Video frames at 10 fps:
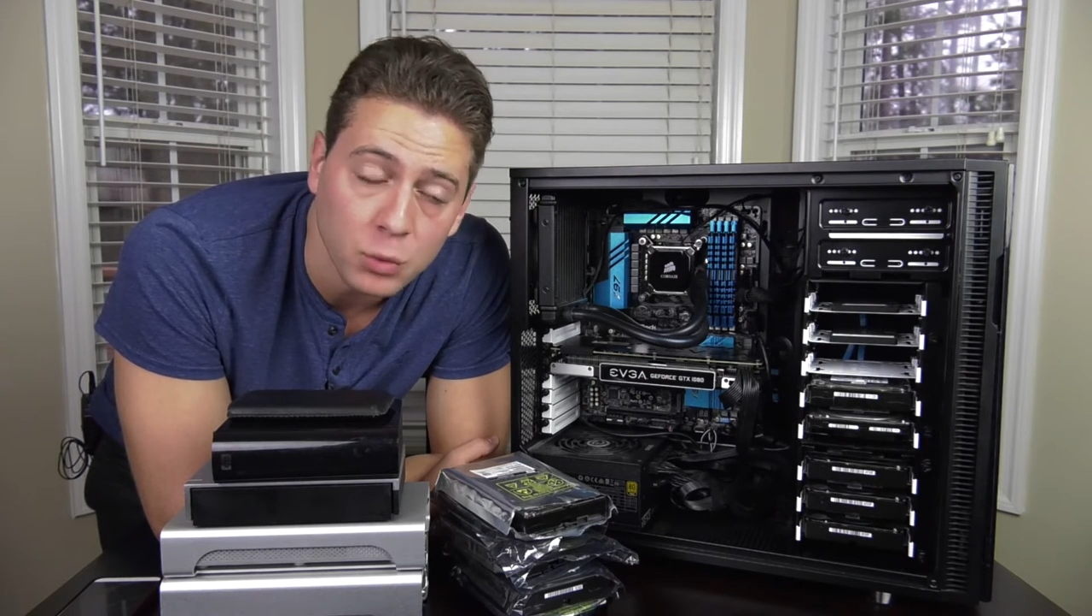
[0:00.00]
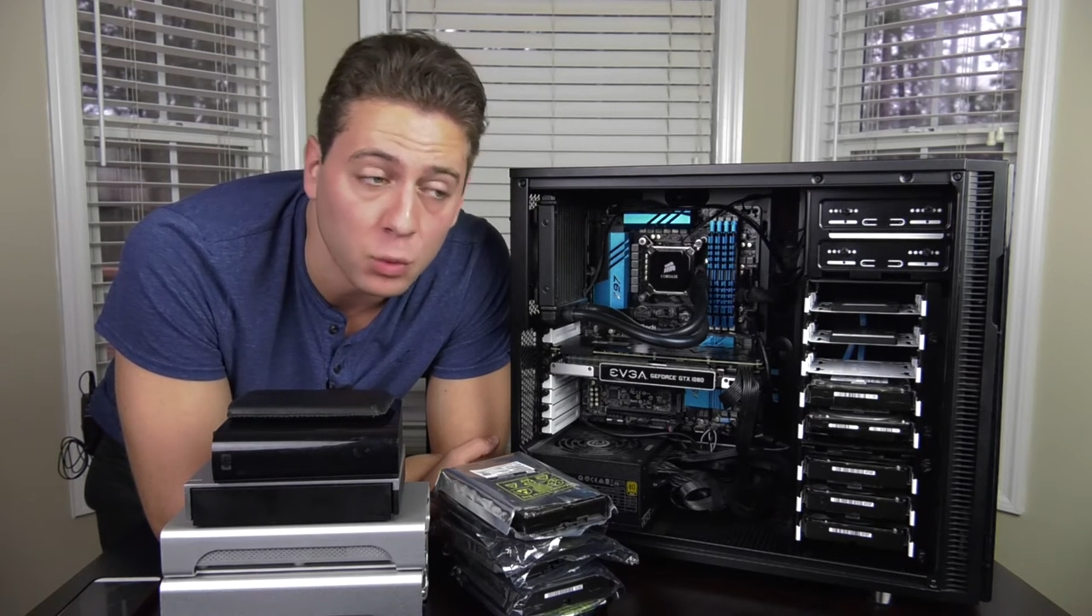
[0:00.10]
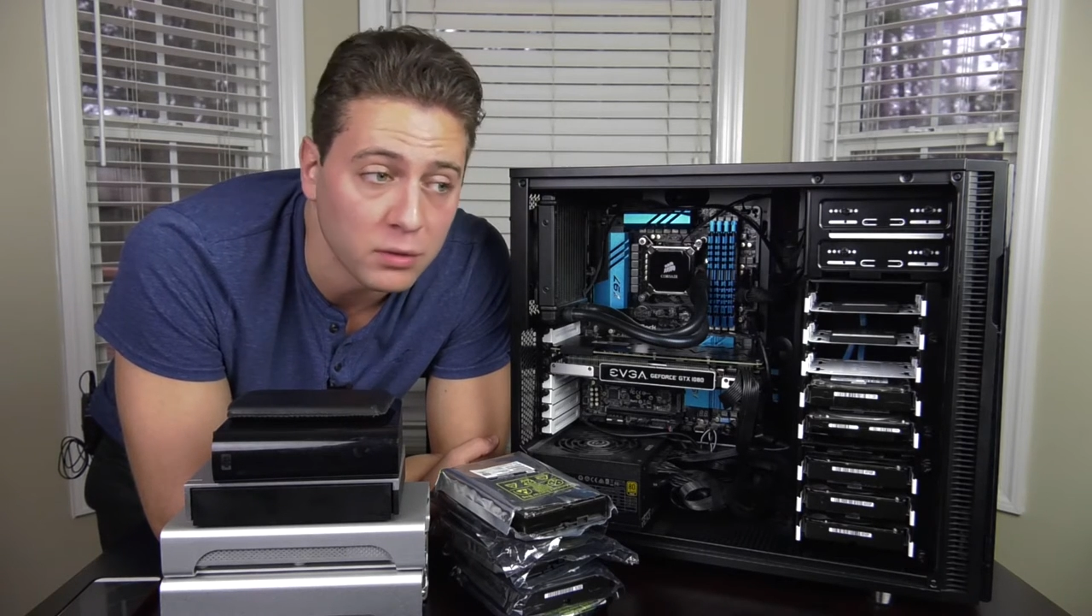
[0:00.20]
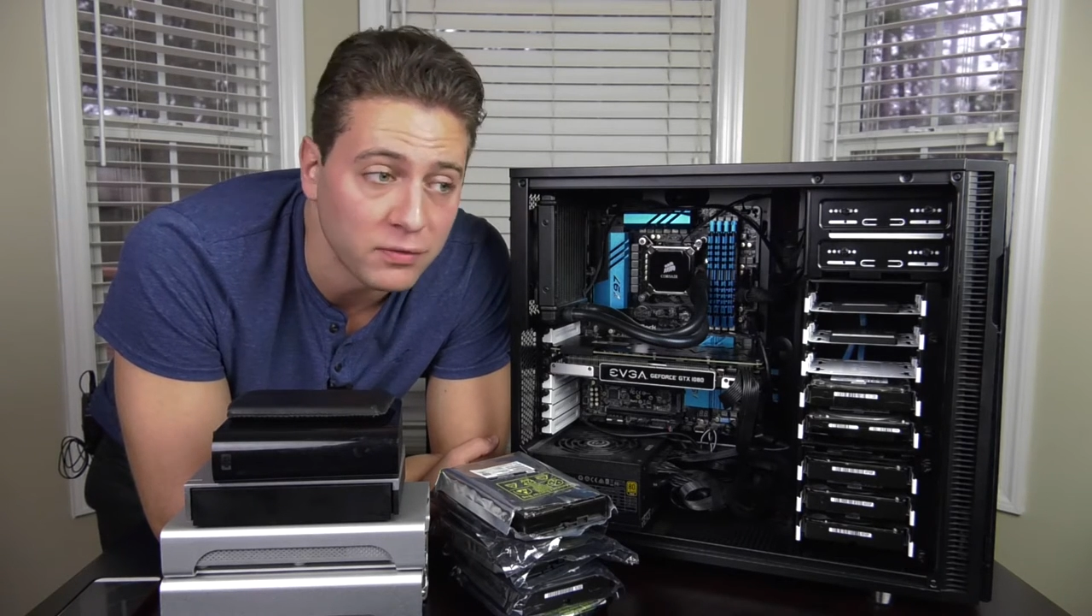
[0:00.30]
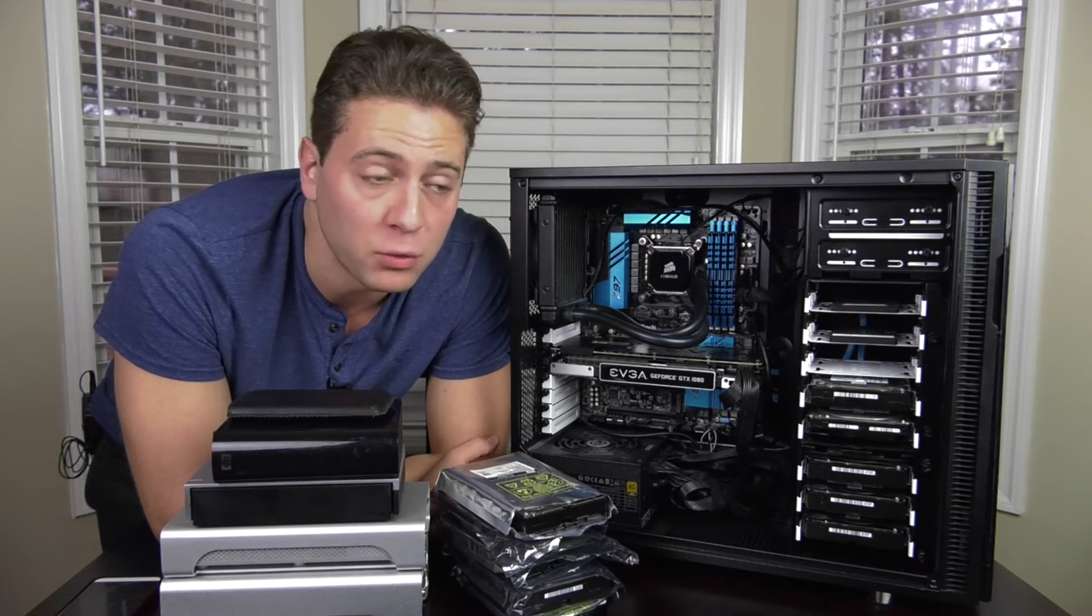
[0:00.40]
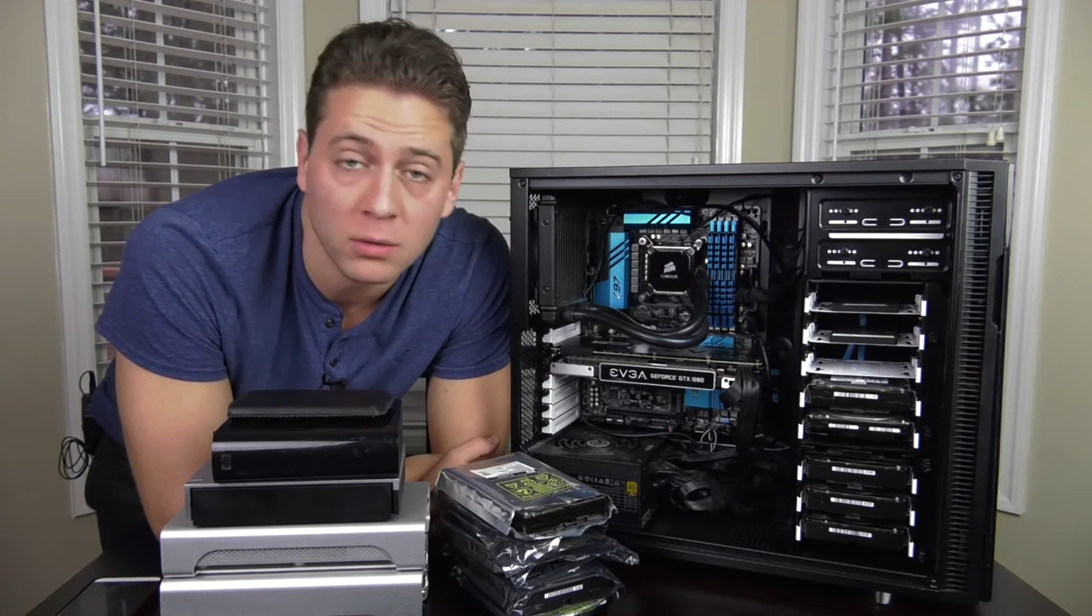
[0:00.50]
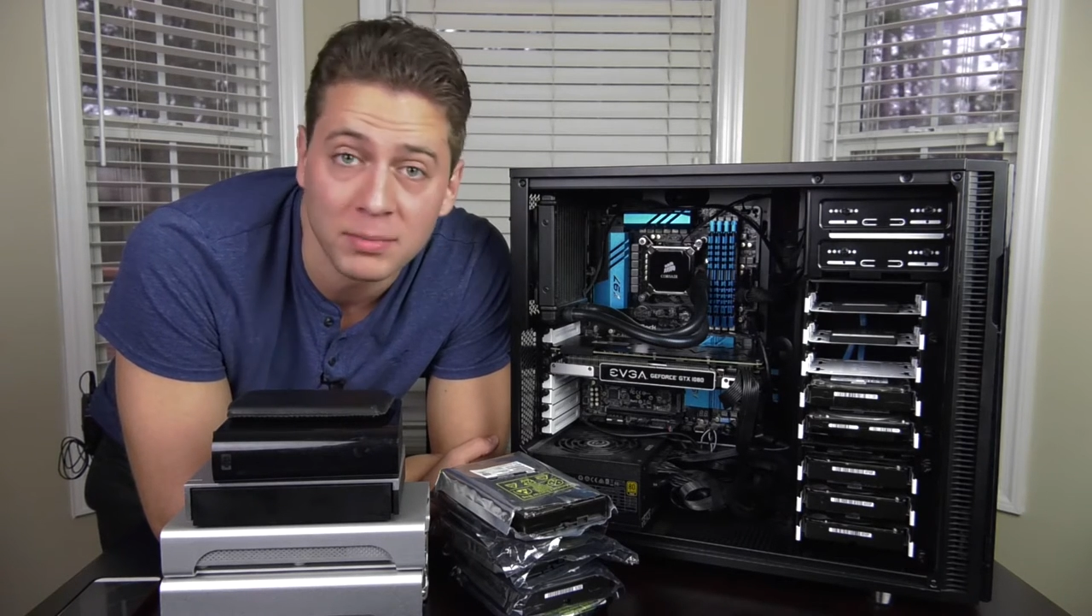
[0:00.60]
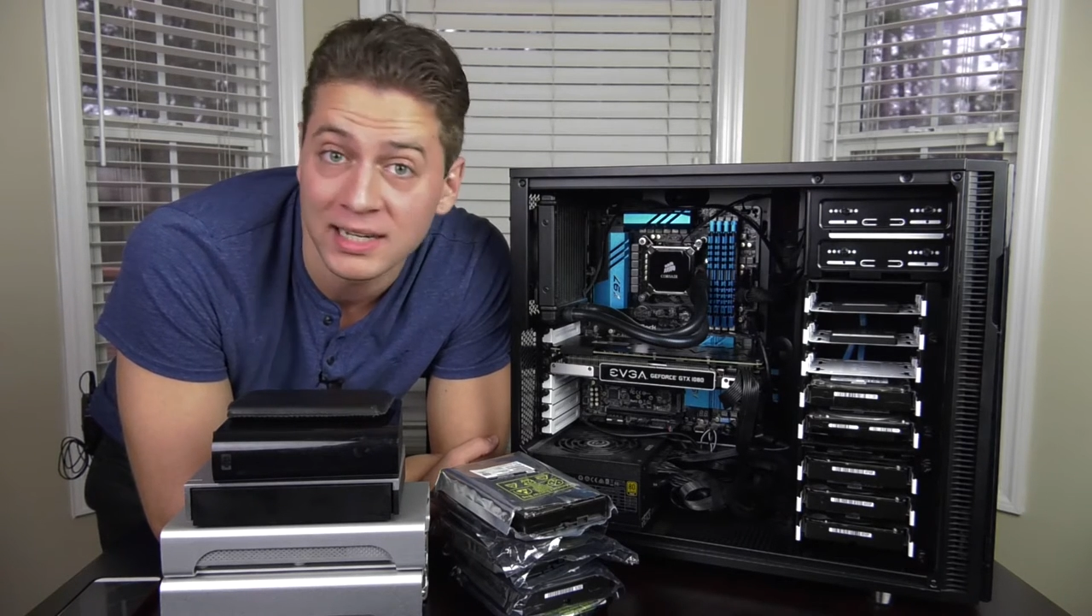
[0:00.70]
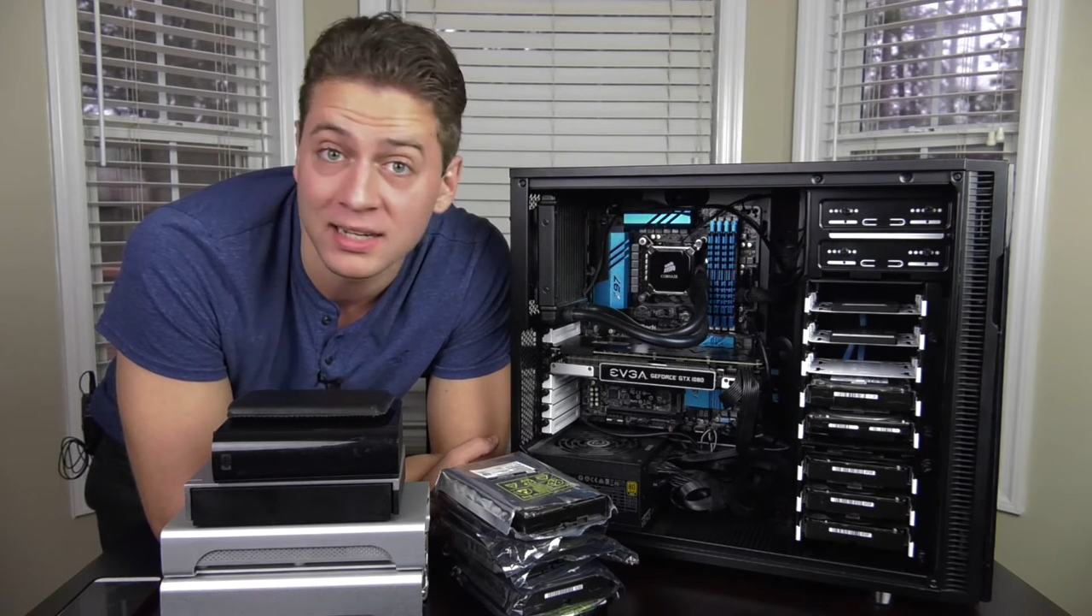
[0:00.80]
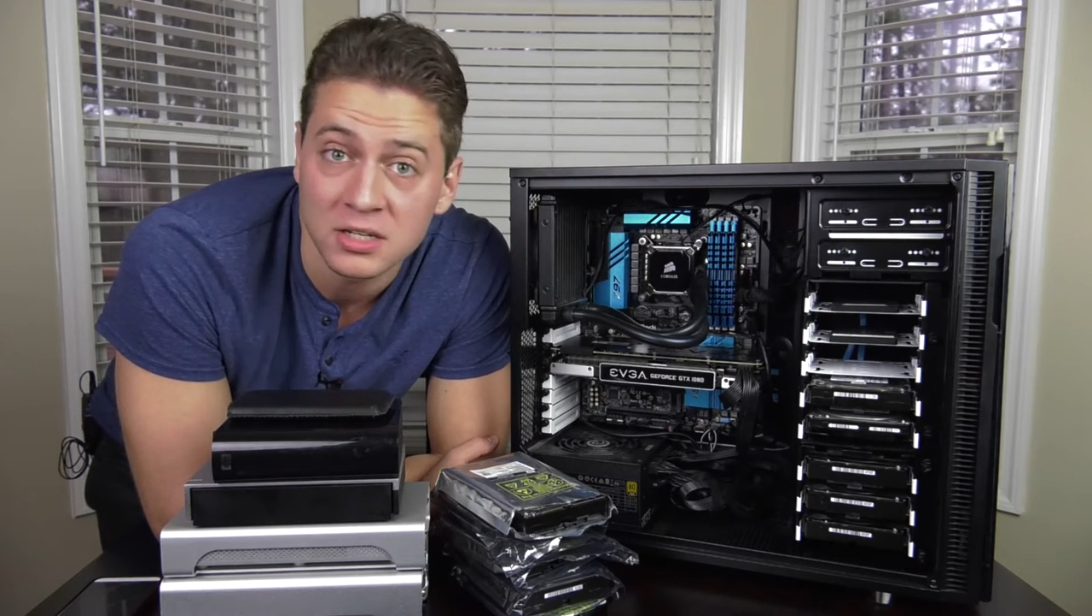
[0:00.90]
or for
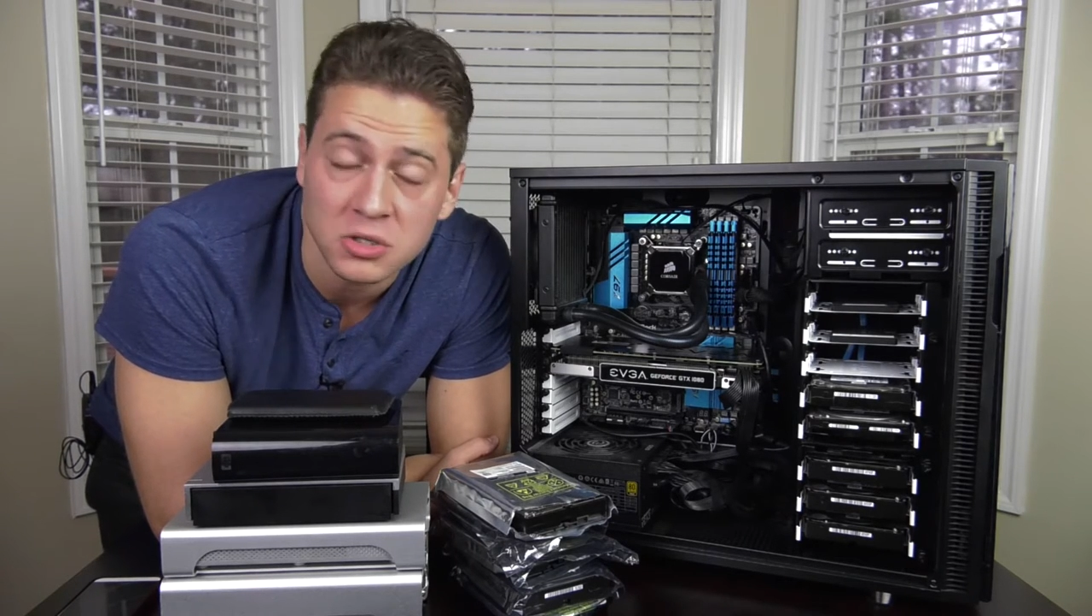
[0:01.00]
media